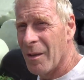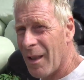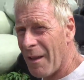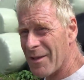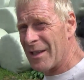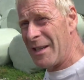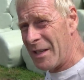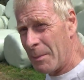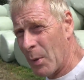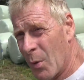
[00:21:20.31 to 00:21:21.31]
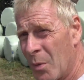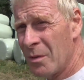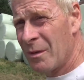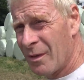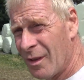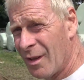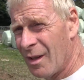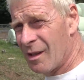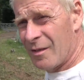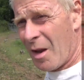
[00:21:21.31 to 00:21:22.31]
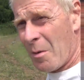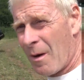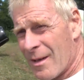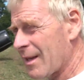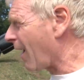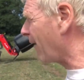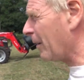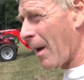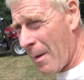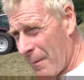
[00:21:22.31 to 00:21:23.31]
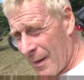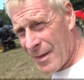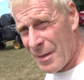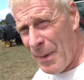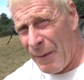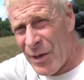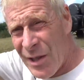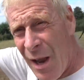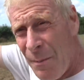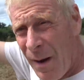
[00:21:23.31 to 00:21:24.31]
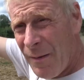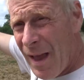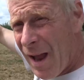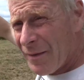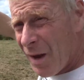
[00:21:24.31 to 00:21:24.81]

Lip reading: Well, that was an easy pull. No worries there anyway, because there's a bit of a slope up there.